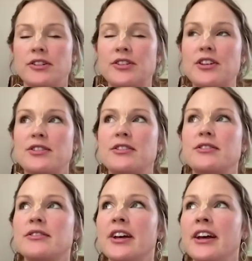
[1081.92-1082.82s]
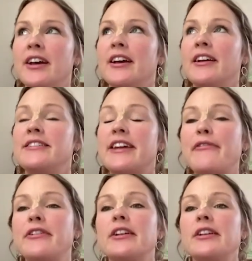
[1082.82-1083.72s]
I mean, this is
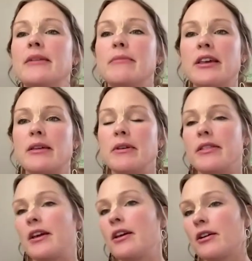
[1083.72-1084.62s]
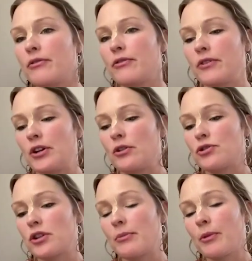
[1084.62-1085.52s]
definitely making me think of, you know,
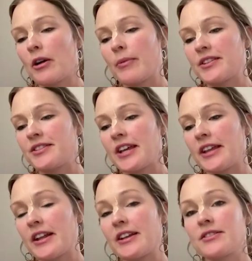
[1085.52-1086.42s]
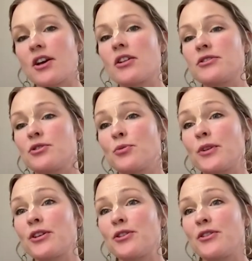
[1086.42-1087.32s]
Srila Prabhupada saying that ISKCON is the
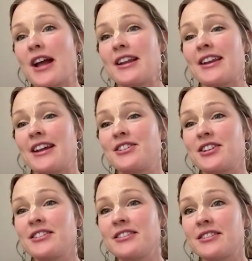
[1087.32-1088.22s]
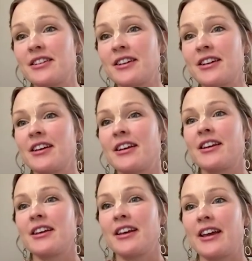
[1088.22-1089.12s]
real United Nations,
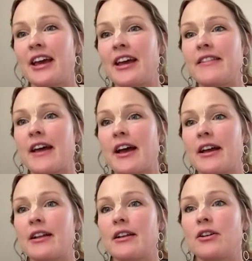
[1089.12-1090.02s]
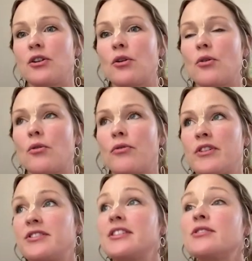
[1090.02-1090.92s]
and that, you know,
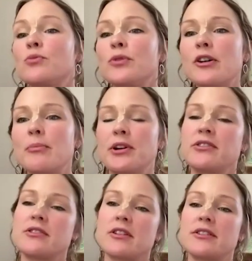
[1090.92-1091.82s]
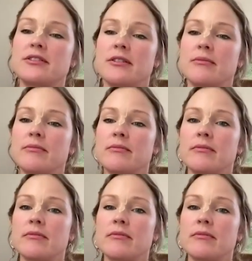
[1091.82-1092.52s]
this is real personalism